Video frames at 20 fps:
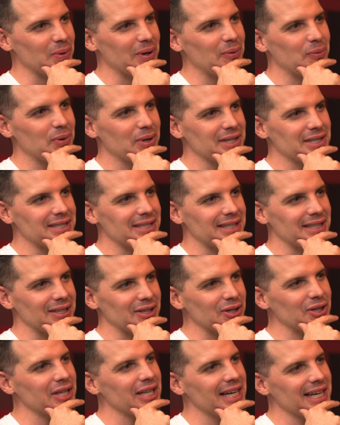What does it
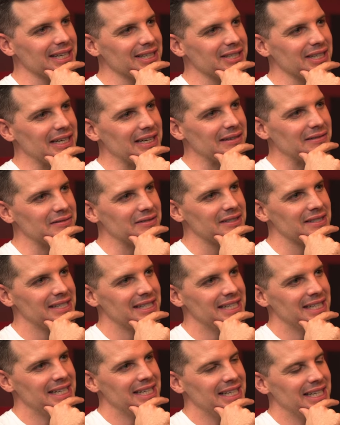look like to have
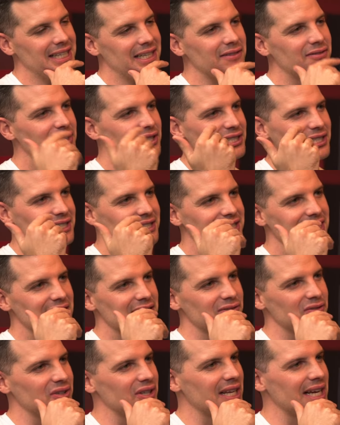lived a
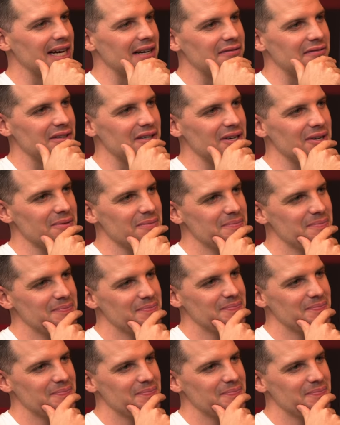successful life for you?